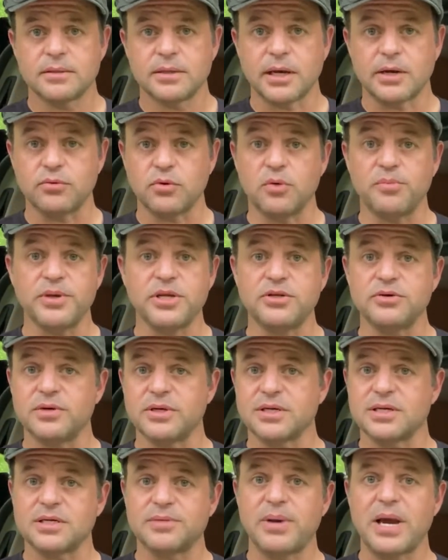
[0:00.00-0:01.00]
I won't be
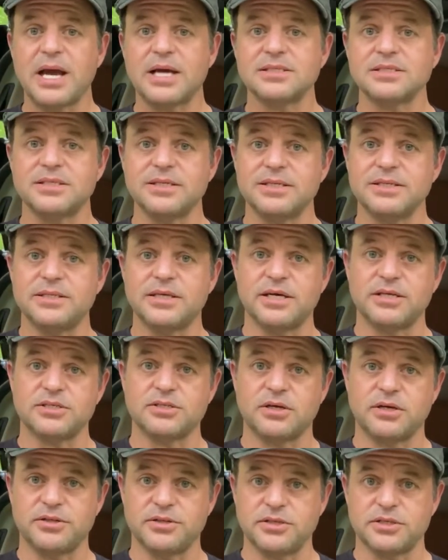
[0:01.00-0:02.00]
doing a capacity
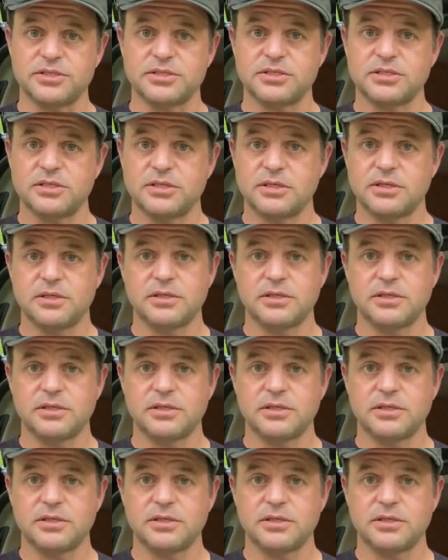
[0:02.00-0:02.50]
test on this,